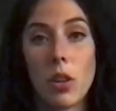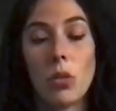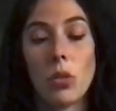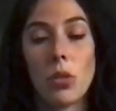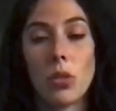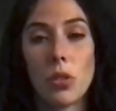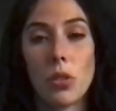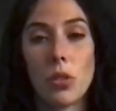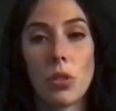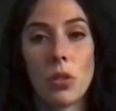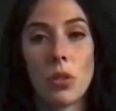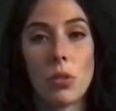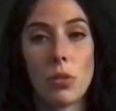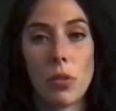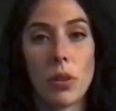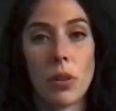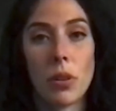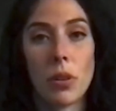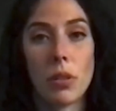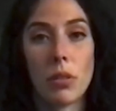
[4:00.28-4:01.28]
only do
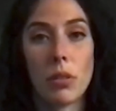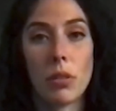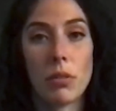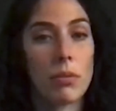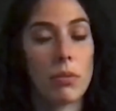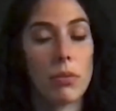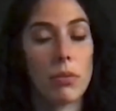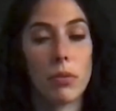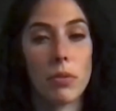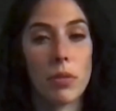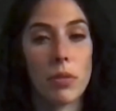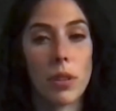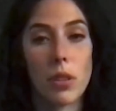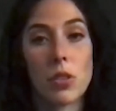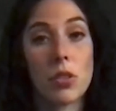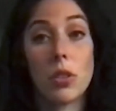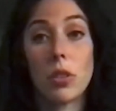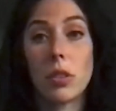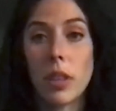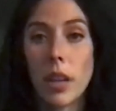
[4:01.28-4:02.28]
for a
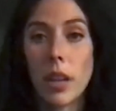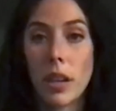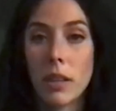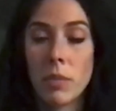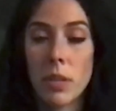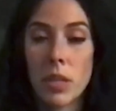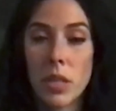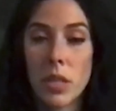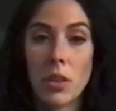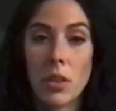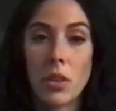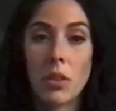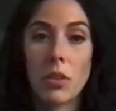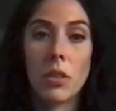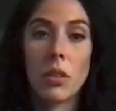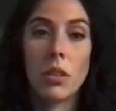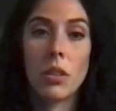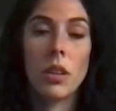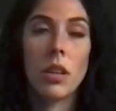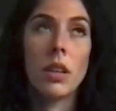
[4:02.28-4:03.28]
certain kind of
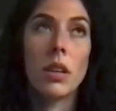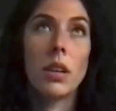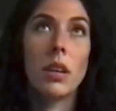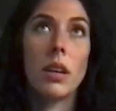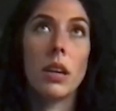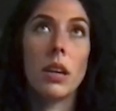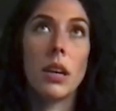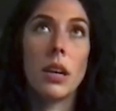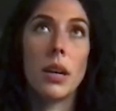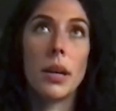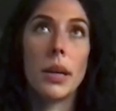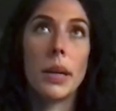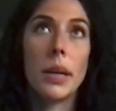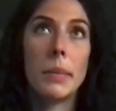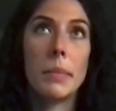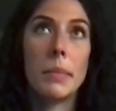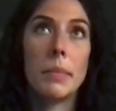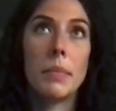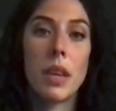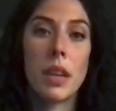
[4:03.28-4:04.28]
material.
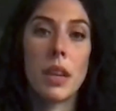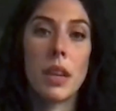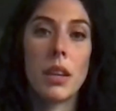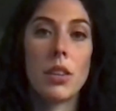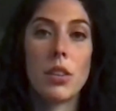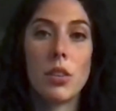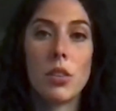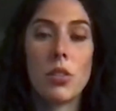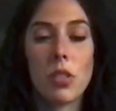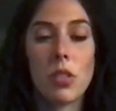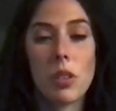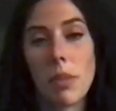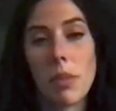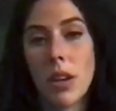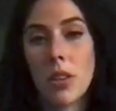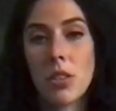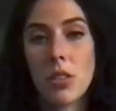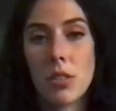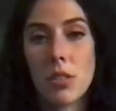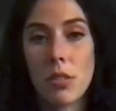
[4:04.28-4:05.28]
They can usually
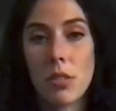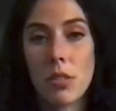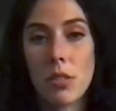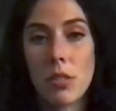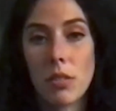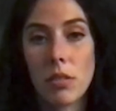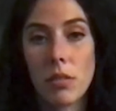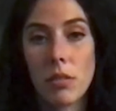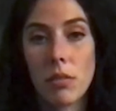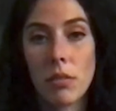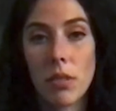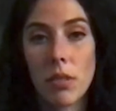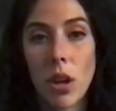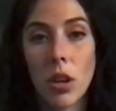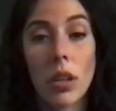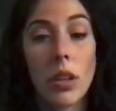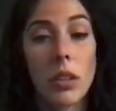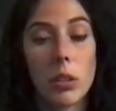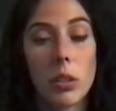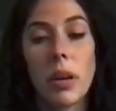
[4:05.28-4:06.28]
match our
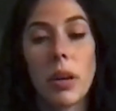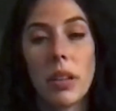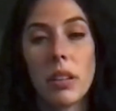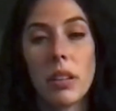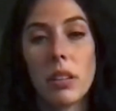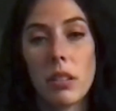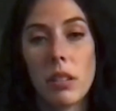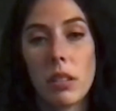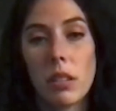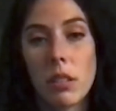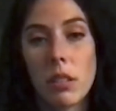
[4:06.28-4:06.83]
color palette.